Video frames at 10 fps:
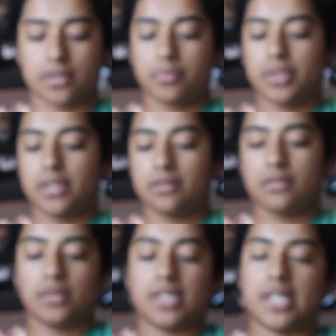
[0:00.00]
are, but
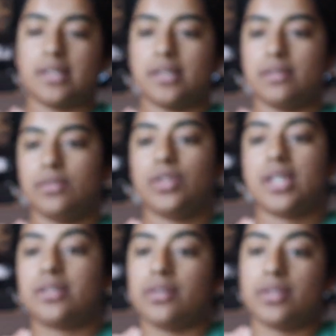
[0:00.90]
you
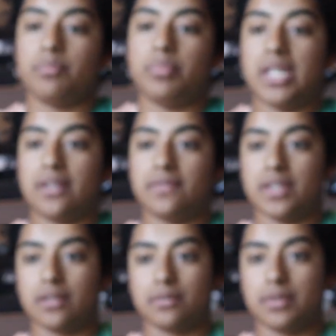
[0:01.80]
guys saw the pink
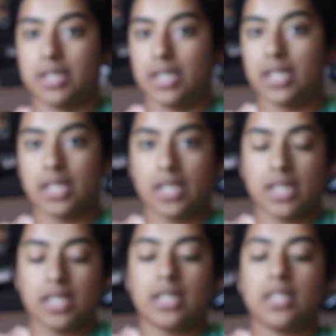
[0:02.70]
fit already
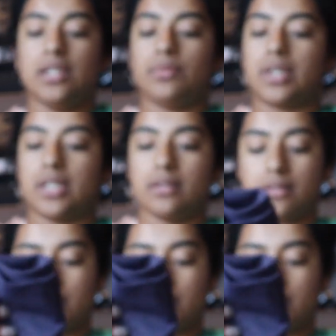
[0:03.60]
anyway.